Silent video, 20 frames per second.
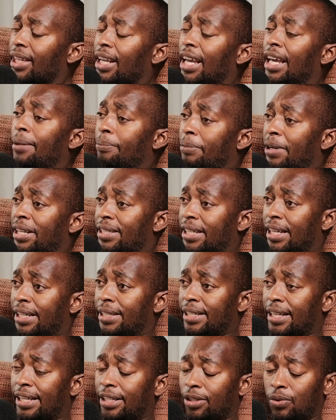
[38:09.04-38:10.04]
and breast
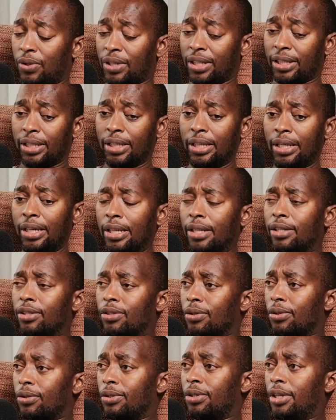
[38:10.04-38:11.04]
cancer actually.
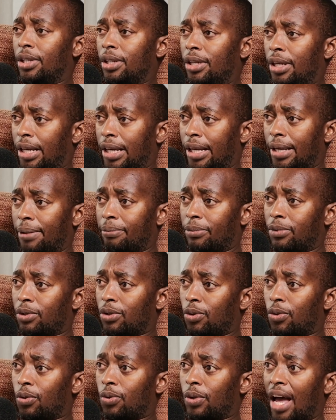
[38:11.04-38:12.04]
So
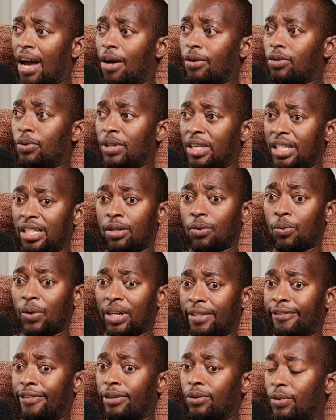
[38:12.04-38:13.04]
how you eat,
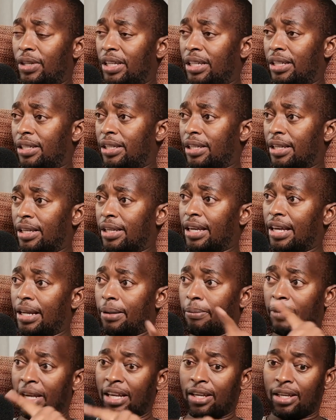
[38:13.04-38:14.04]
whatever you eat,
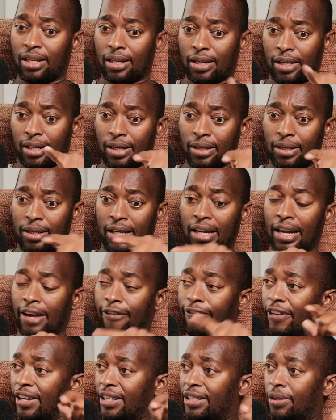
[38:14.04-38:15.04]
can
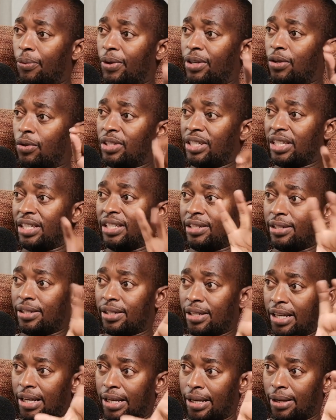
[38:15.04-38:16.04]
affect the way your genes
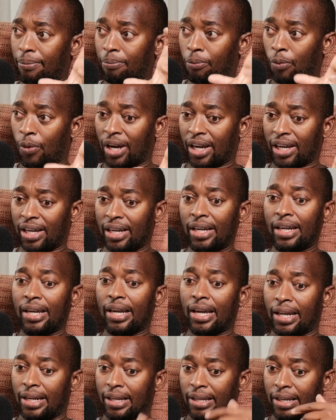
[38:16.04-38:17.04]
work,
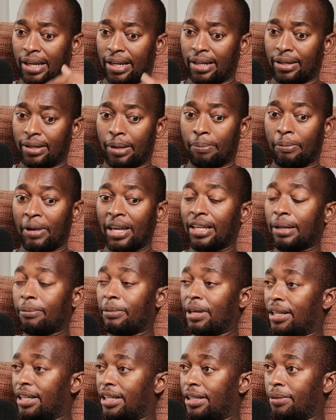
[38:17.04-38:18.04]
and then
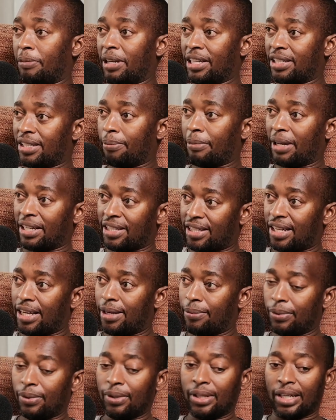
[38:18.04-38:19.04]
it makes them
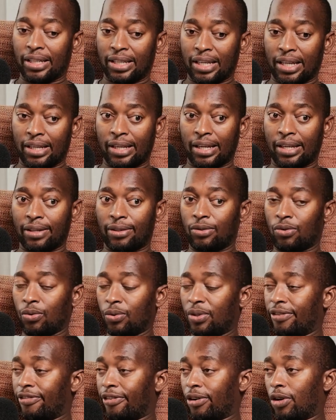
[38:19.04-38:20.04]
unstable, and then you
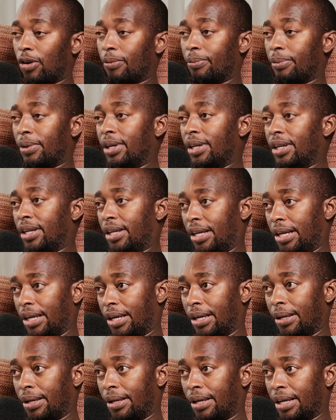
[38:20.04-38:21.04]
develop
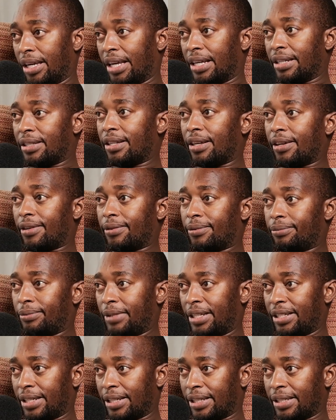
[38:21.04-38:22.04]
cancer
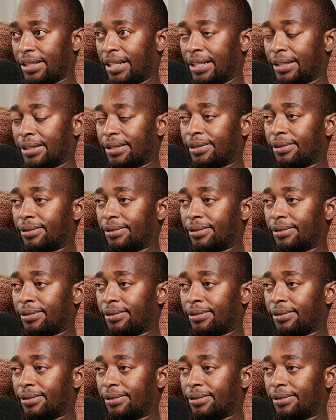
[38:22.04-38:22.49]
as a result.